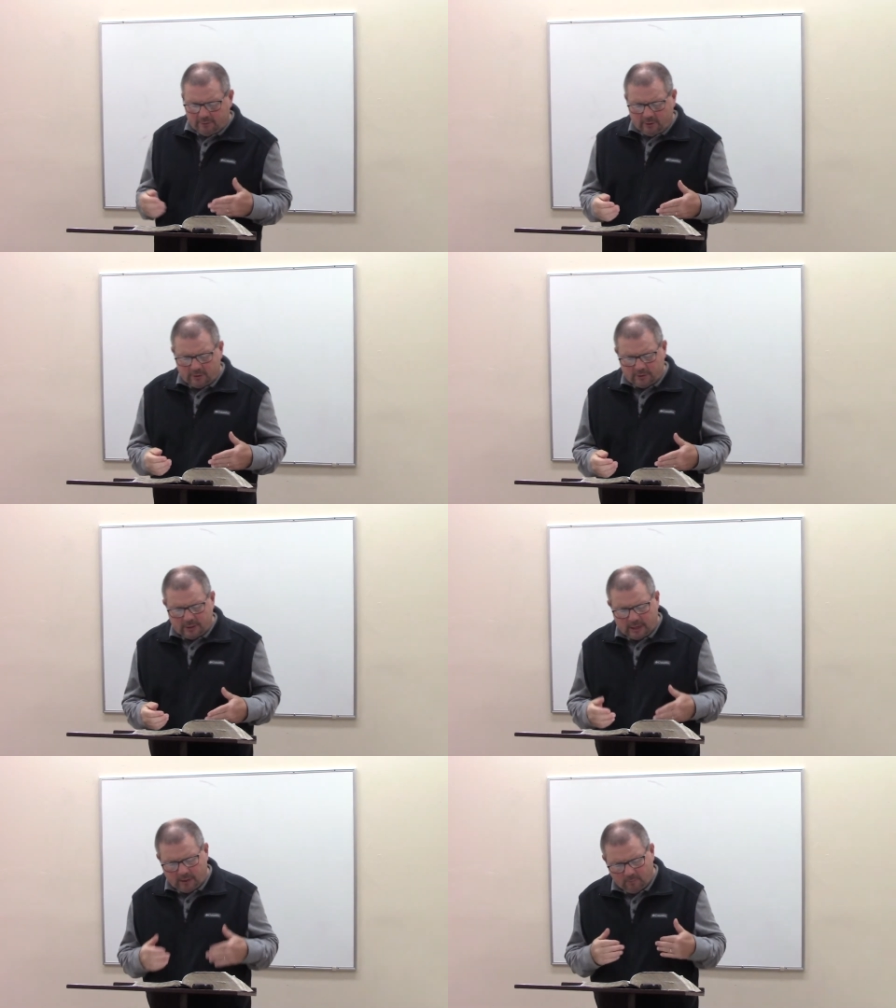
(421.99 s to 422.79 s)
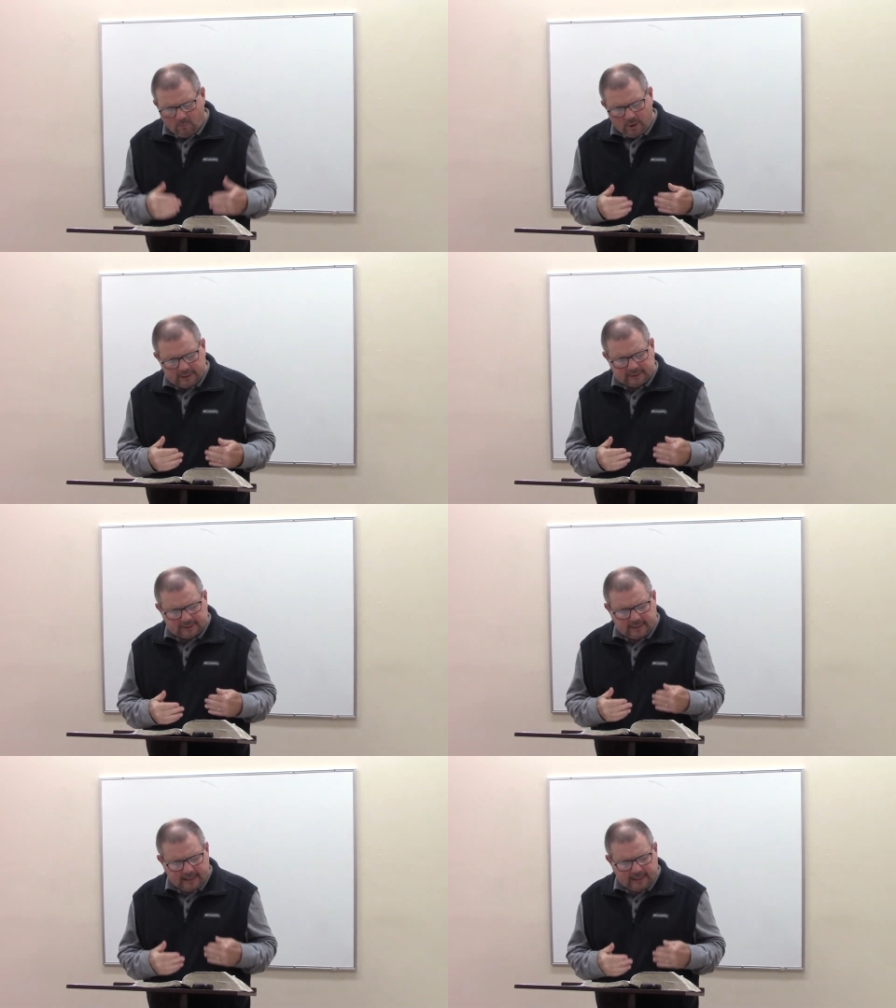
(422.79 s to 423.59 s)
learned in what
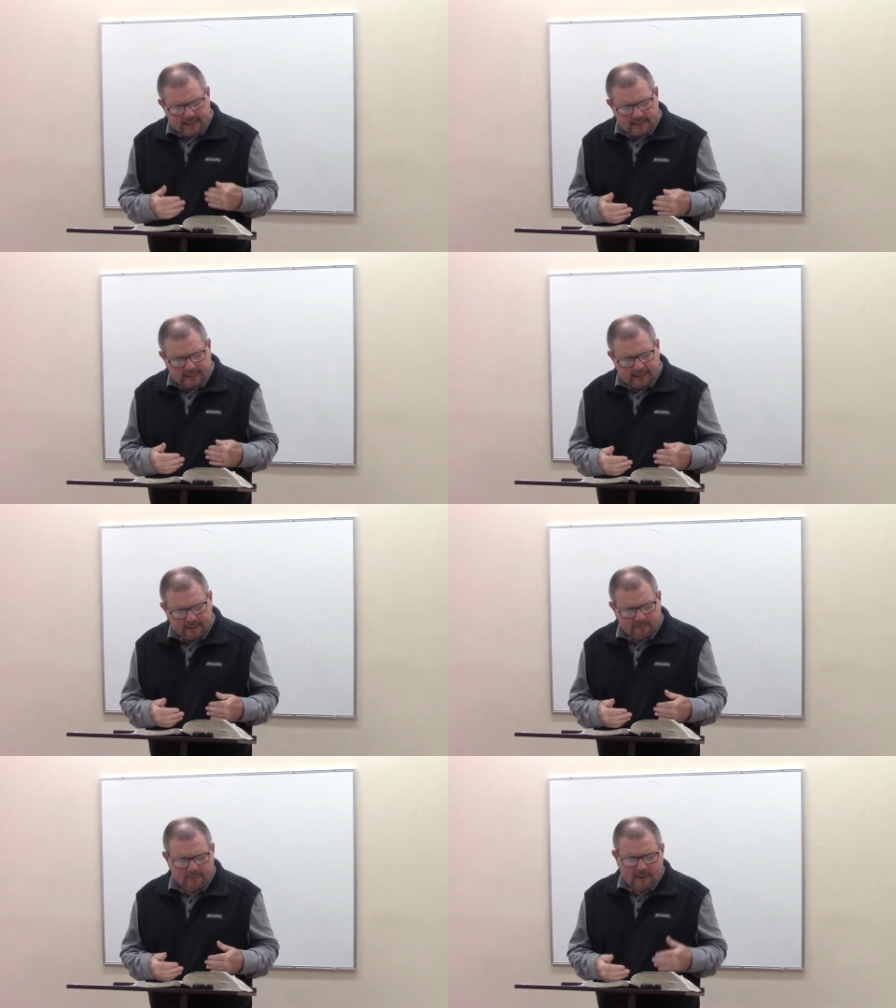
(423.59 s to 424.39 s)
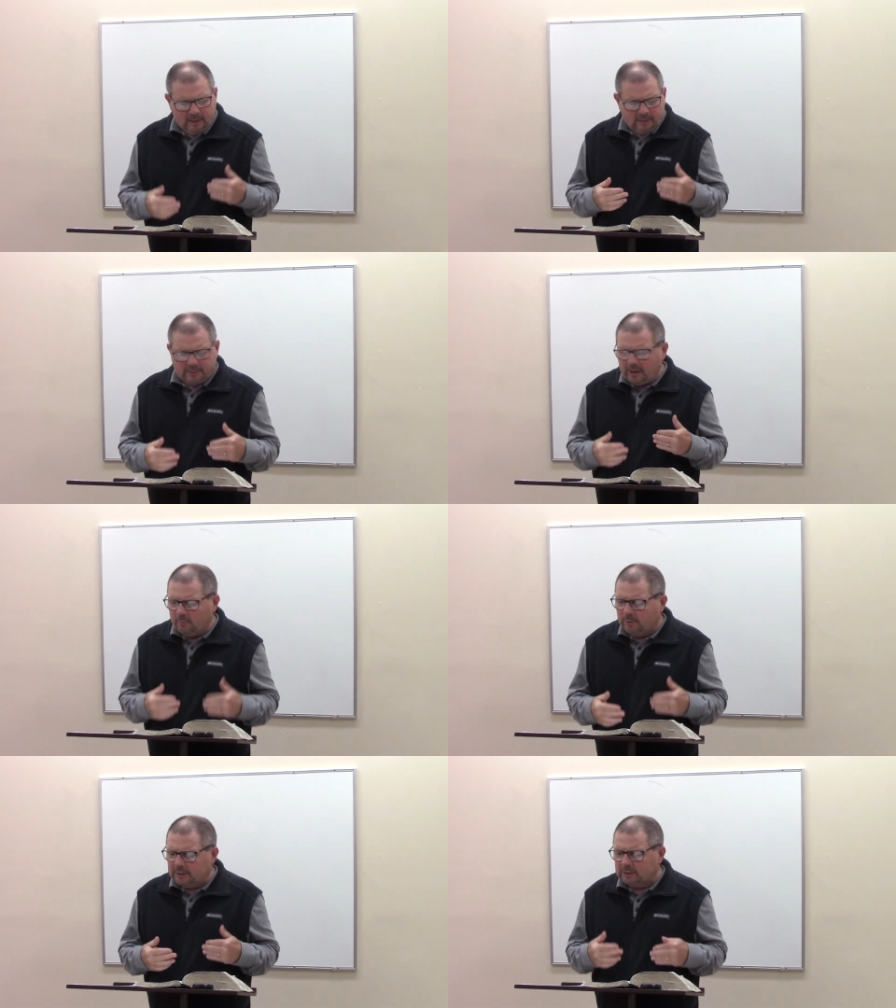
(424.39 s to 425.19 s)
state I am,
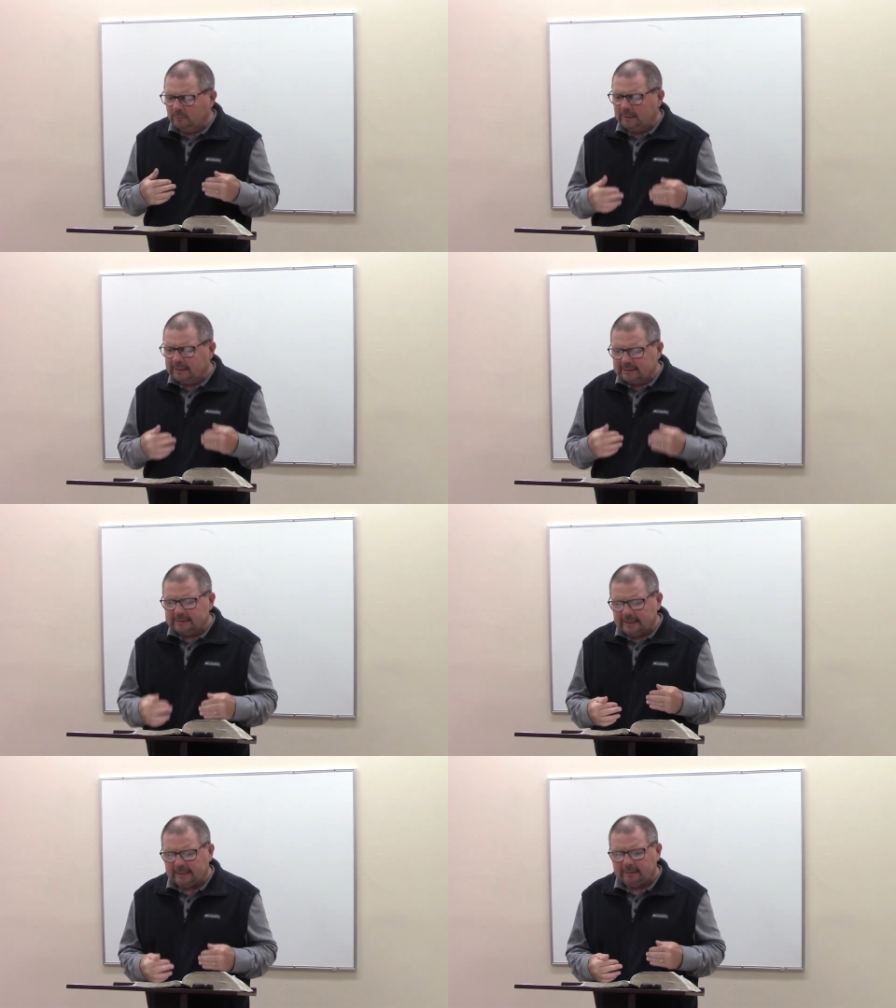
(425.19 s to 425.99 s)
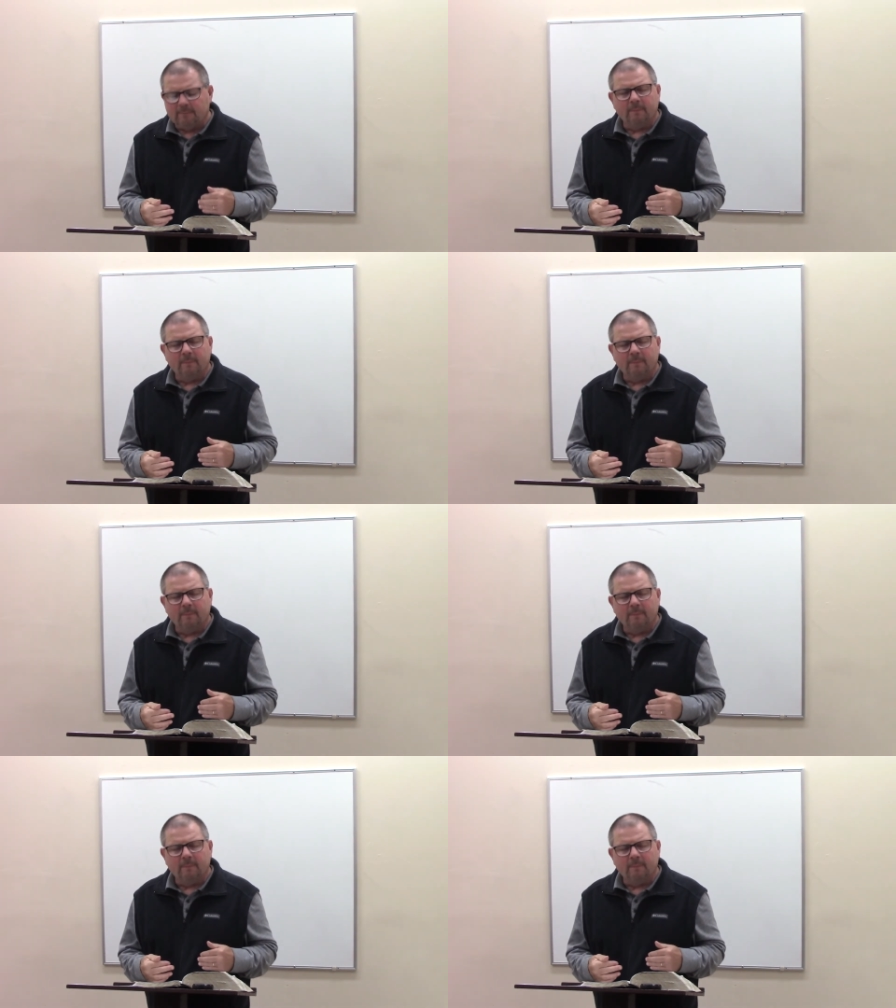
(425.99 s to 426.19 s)
therewith to be content.